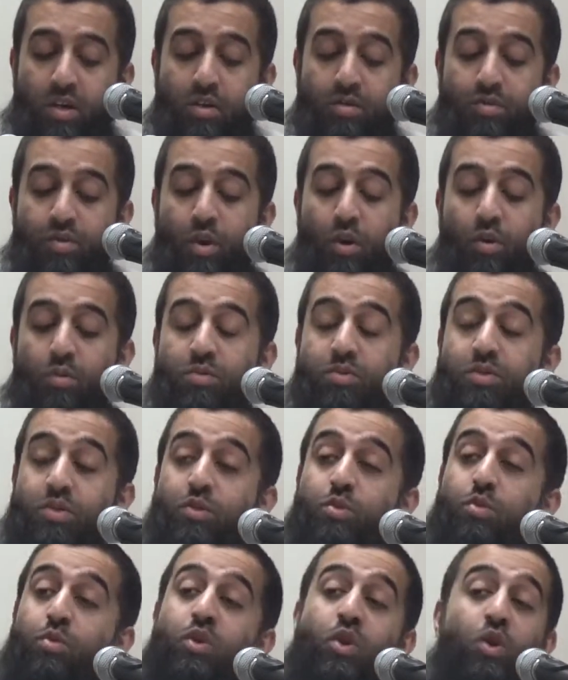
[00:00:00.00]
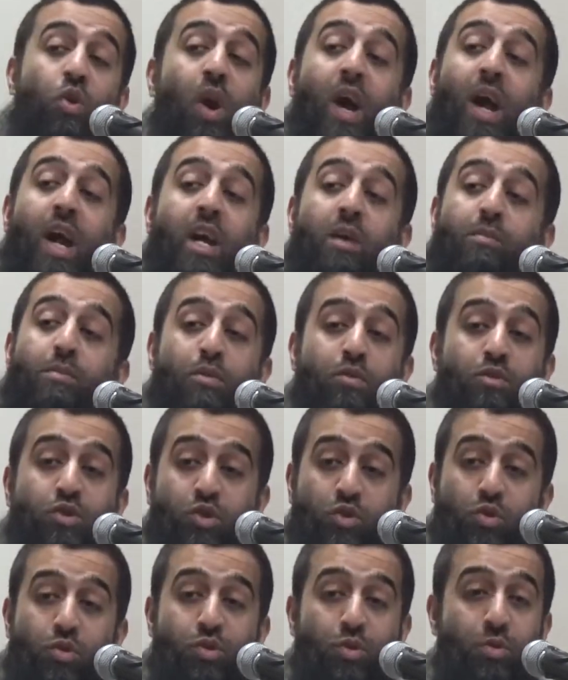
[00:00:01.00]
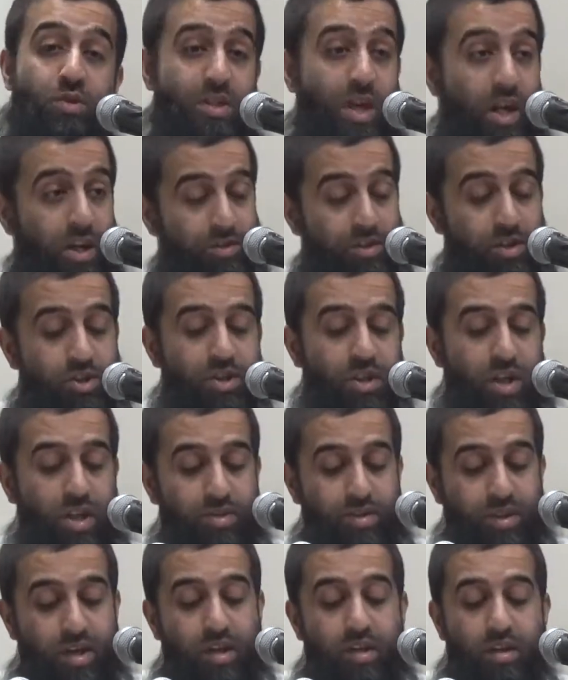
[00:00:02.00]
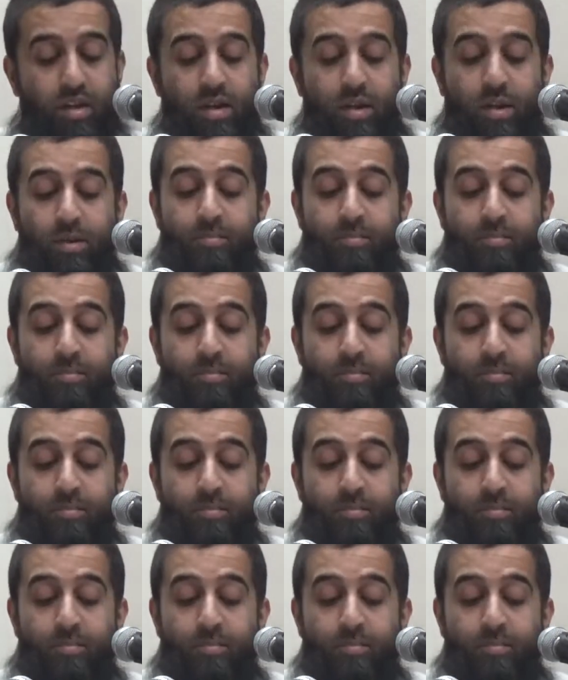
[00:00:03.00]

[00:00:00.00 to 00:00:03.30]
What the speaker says: those who you're able to, so he's telling the shayateen,